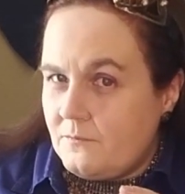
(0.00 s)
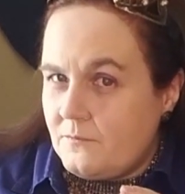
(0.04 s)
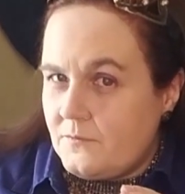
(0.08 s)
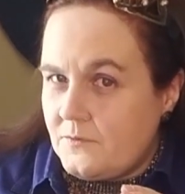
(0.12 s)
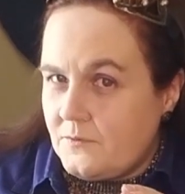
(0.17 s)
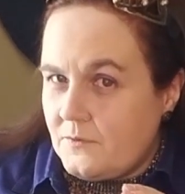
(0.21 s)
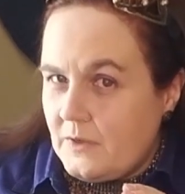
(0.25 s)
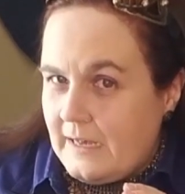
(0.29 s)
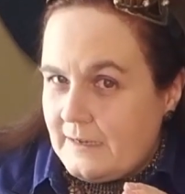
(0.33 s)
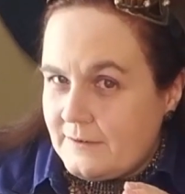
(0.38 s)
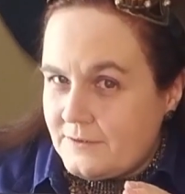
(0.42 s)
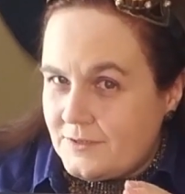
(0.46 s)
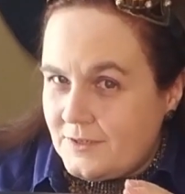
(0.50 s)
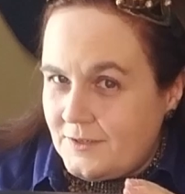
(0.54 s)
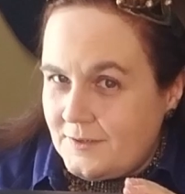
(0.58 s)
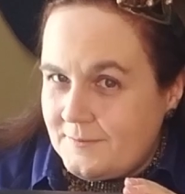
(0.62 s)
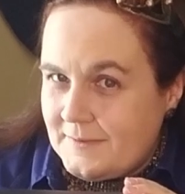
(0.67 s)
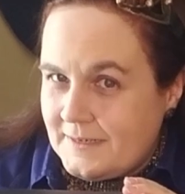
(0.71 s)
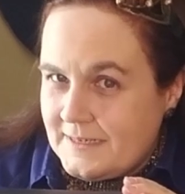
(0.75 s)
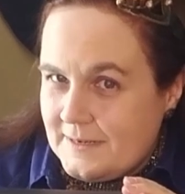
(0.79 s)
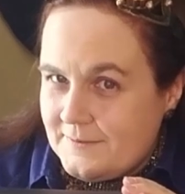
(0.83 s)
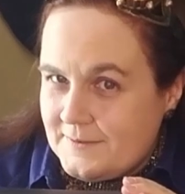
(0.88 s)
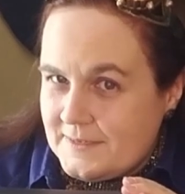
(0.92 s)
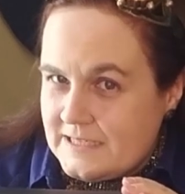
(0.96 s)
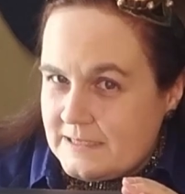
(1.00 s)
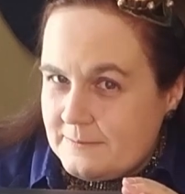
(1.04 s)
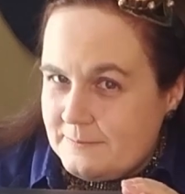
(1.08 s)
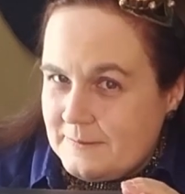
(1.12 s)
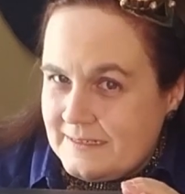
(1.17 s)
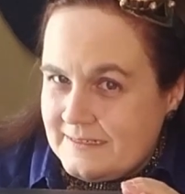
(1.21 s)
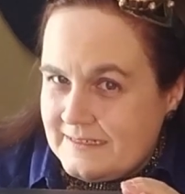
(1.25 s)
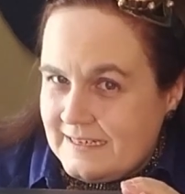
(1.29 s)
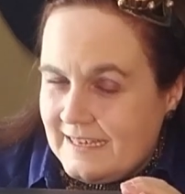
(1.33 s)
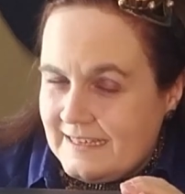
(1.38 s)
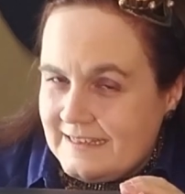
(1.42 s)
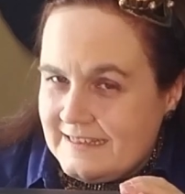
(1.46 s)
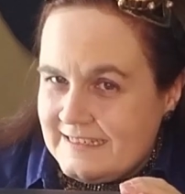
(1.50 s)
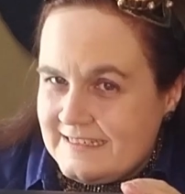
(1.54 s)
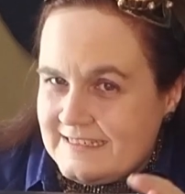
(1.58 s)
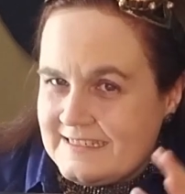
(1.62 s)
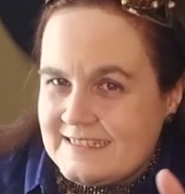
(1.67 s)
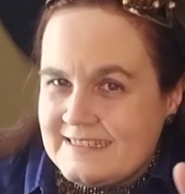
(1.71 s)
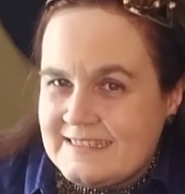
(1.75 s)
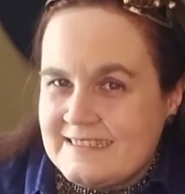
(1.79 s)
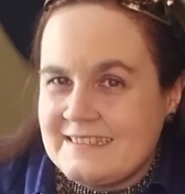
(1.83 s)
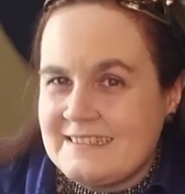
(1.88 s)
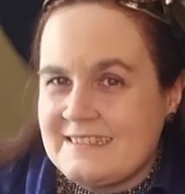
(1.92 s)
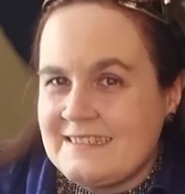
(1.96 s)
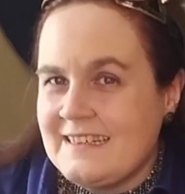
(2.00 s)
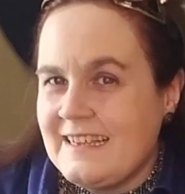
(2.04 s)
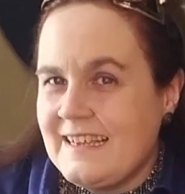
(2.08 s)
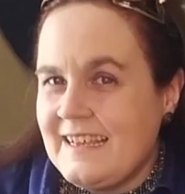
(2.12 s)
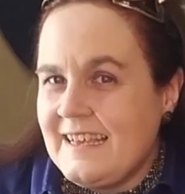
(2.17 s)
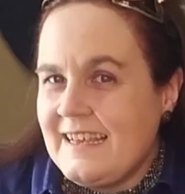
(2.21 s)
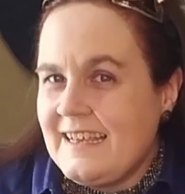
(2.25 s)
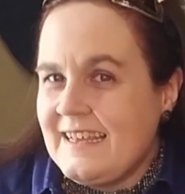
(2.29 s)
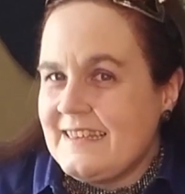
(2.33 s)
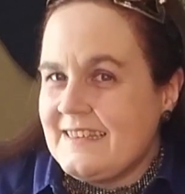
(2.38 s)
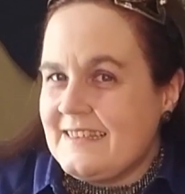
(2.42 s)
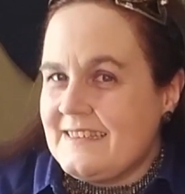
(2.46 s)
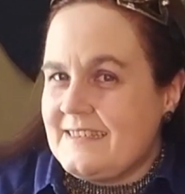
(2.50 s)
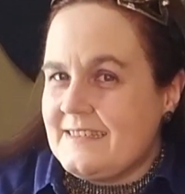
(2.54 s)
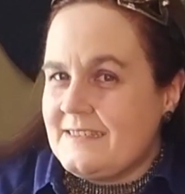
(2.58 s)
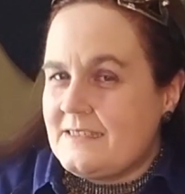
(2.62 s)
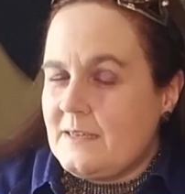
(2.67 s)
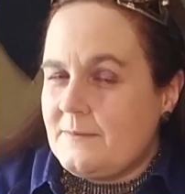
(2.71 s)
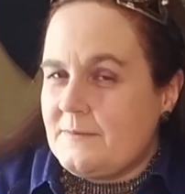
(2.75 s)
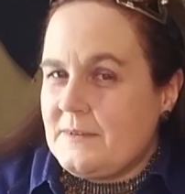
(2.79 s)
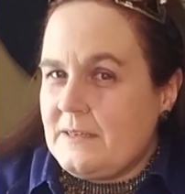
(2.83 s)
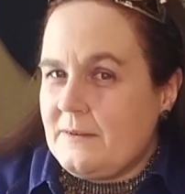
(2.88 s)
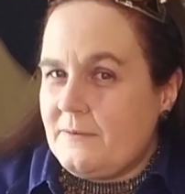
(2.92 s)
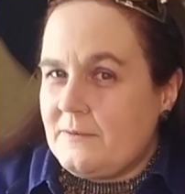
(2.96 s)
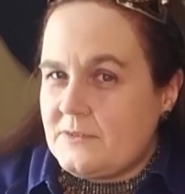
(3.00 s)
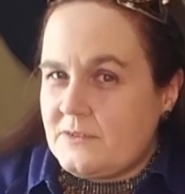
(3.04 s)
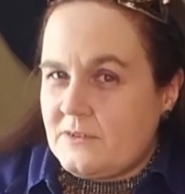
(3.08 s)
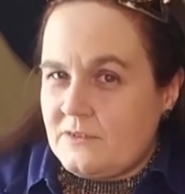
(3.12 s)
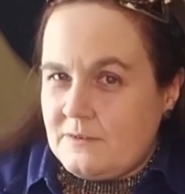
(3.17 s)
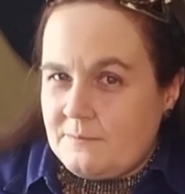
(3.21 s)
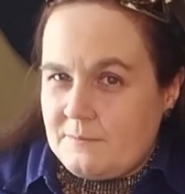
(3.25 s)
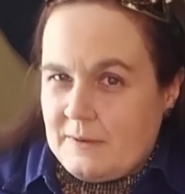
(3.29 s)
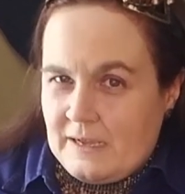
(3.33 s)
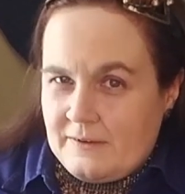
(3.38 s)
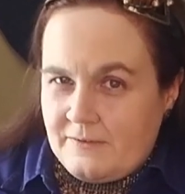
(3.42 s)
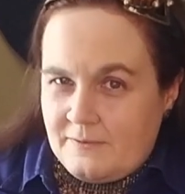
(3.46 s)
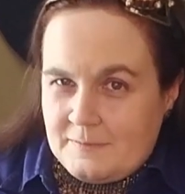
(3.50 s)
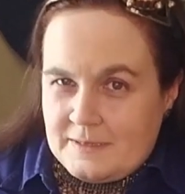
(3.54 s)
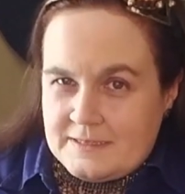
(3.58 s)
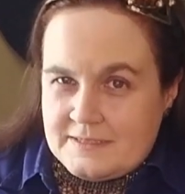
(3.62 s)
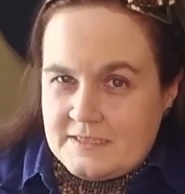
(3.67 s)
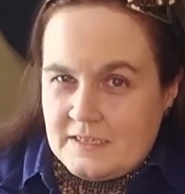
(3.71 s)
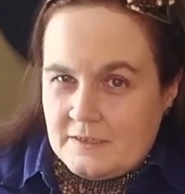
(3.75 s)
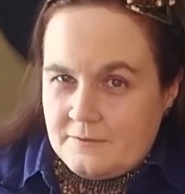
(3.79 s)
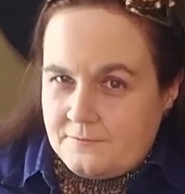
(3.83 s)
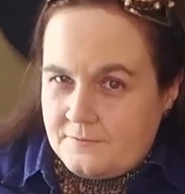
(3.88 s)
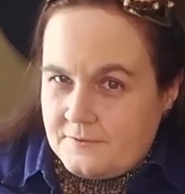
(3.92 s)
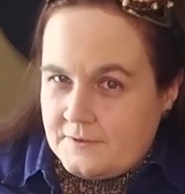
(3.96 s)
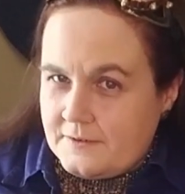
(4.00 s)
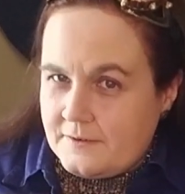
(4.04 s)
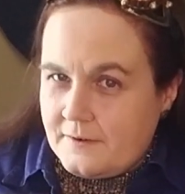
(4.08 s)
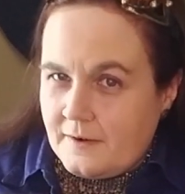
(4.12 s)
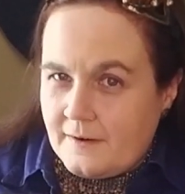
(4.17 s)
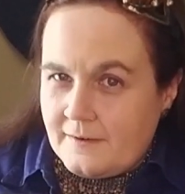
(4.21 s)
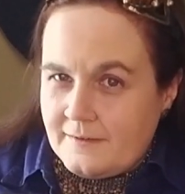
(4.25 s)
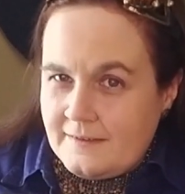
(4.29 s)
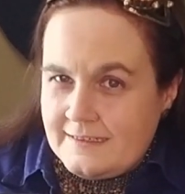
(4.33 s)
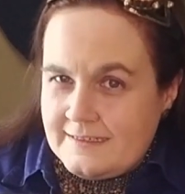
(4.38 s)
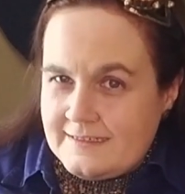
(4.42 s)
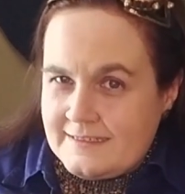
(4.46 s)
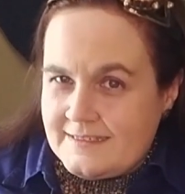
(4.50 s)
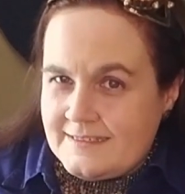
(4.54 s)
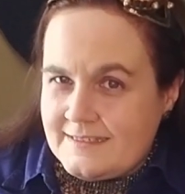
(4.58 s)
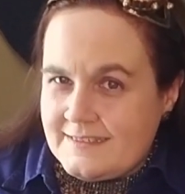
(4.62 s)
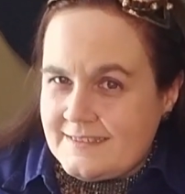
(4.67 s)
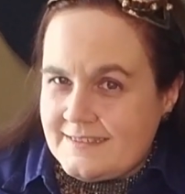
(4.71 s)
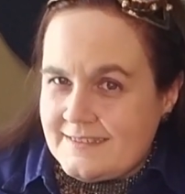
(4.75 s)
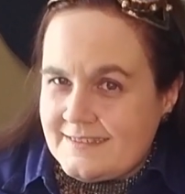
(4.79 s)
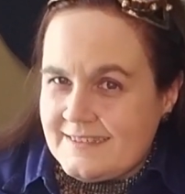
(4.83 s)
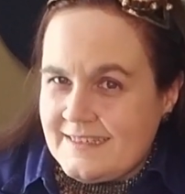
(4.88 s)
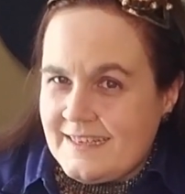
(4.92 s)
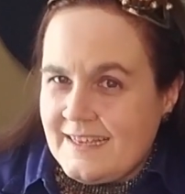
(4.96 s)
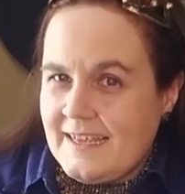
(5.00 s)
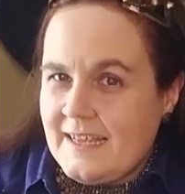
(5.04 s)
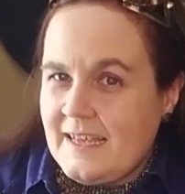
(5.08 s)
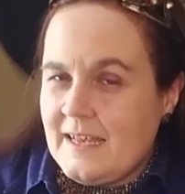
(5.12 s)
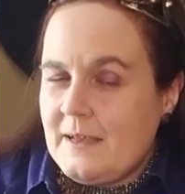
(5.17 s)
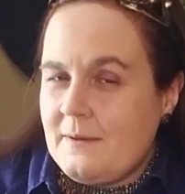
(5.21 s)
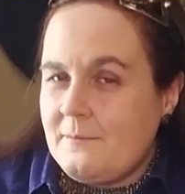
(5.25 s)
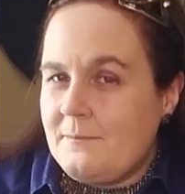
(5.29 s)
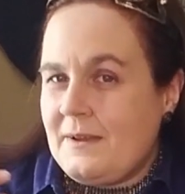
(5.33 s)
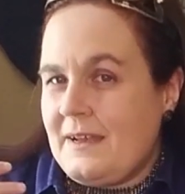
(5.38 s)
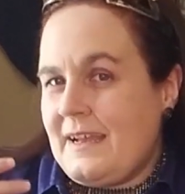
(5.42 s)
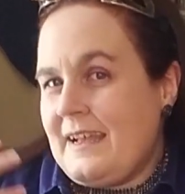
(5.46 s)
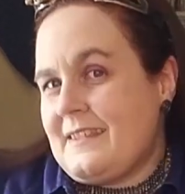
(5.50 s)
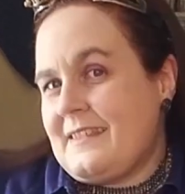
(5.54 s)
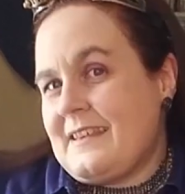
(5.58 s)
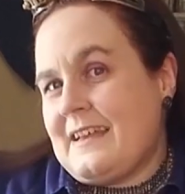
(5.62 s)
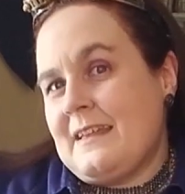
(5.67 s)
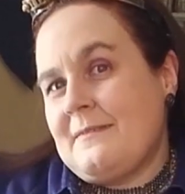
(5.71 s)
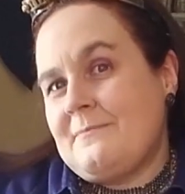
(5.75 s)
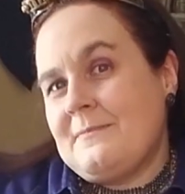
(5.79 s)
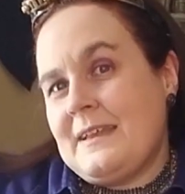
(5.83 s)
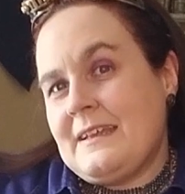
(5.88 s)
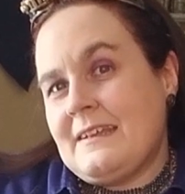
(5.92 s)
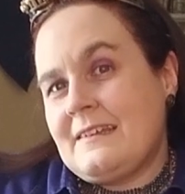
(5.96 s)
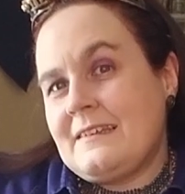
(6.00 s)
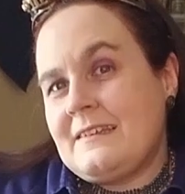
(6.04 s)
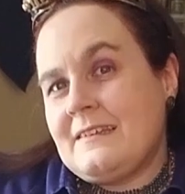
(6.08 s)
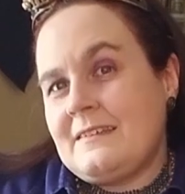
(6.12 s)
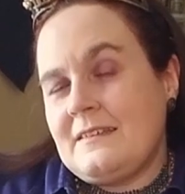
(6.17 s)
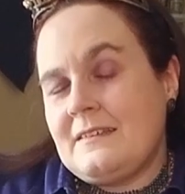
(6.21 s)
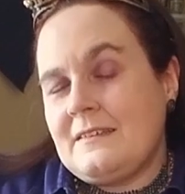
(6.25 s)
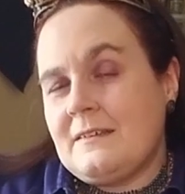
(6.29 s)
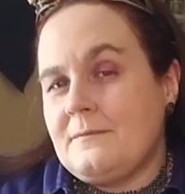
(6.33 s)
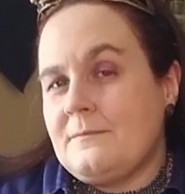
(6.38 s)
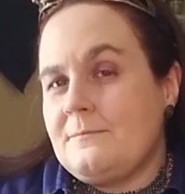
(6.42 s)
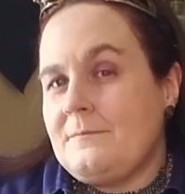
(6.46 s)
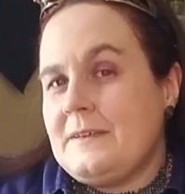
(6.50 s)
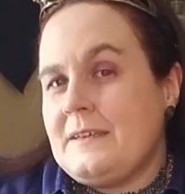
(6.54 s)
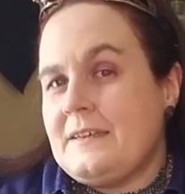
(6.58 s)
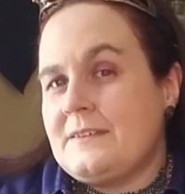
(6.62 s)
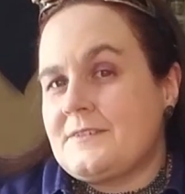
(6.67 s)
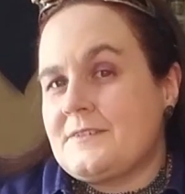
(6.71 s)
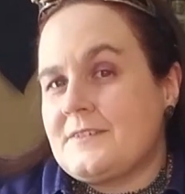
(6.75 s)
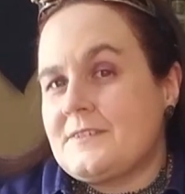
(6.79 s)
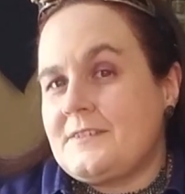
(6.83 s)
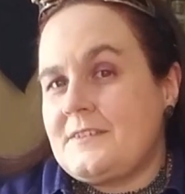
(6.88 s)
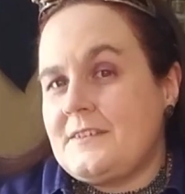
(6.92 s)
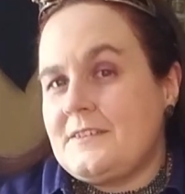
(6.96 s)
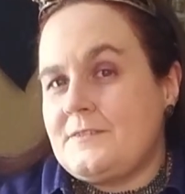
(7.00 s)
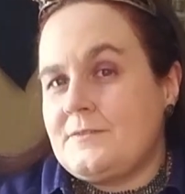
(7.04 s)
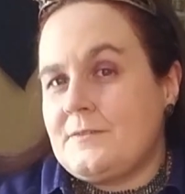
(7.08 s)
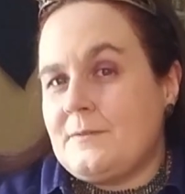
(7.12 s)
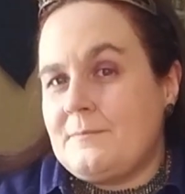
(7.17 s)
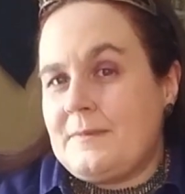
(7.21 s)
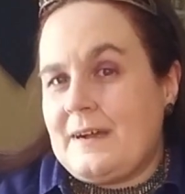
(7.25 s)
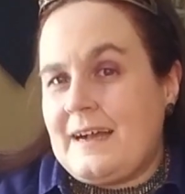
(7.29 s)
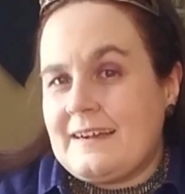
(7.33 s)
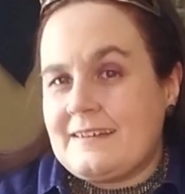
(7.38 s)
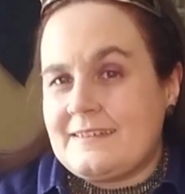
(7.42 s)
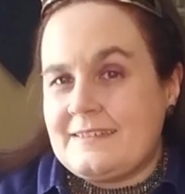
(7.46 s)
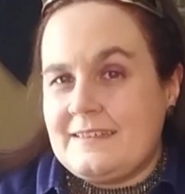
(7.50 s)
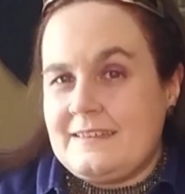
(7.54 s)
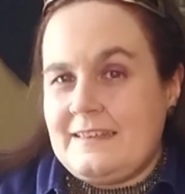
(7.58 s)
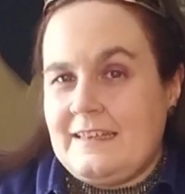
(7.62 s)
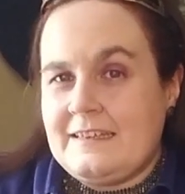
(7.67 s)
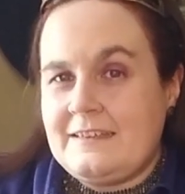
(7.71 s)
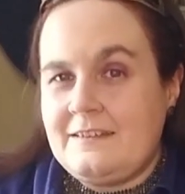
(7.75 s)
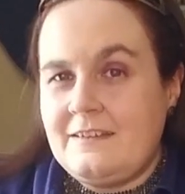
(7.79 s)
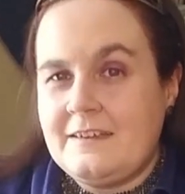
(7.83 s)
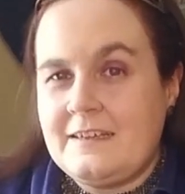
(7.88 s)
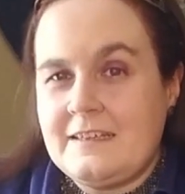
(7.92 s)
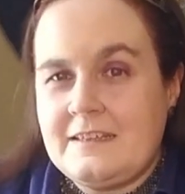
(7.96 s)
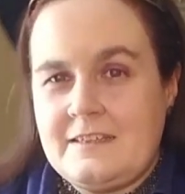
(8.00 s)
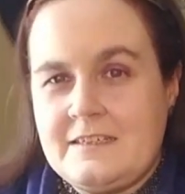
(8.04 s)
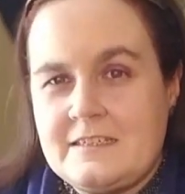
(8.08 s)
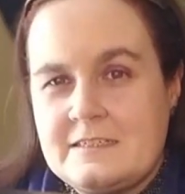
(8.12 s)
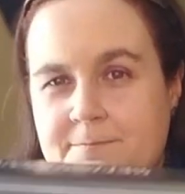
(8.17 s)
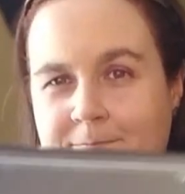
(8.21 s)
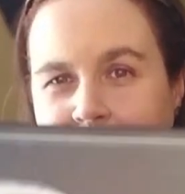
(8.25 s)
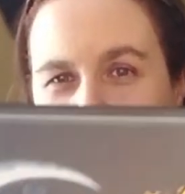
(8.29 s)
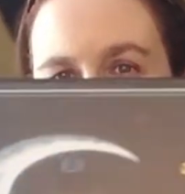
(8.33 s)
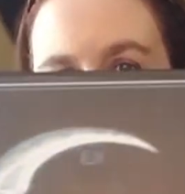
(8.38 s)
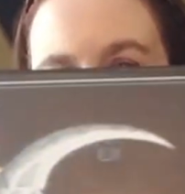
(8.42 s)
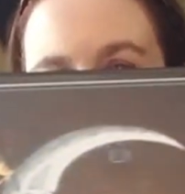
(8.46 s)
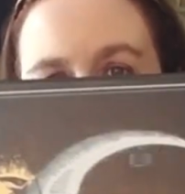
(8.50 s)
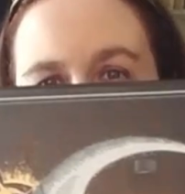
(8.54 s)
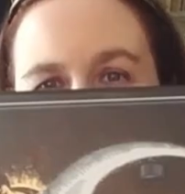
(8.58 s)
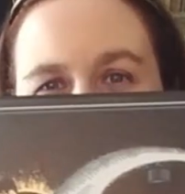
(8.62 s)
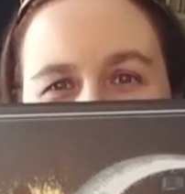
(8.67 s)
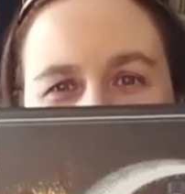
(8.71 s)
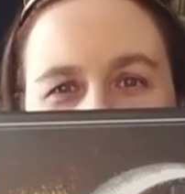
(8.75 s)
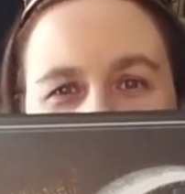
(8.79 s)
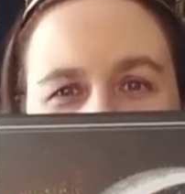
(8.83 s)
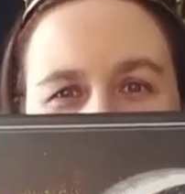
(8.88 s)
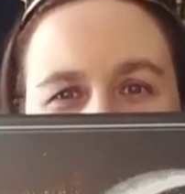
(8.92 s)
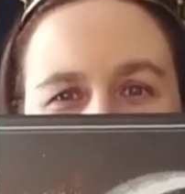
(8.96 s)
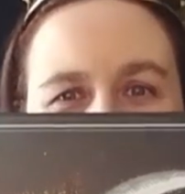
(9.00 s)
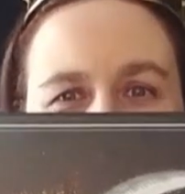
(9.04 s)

Household money was spent on this. This is something I was going to buy for myself regardless, but I thought it'd be interesting to unbox it. Look at this box. I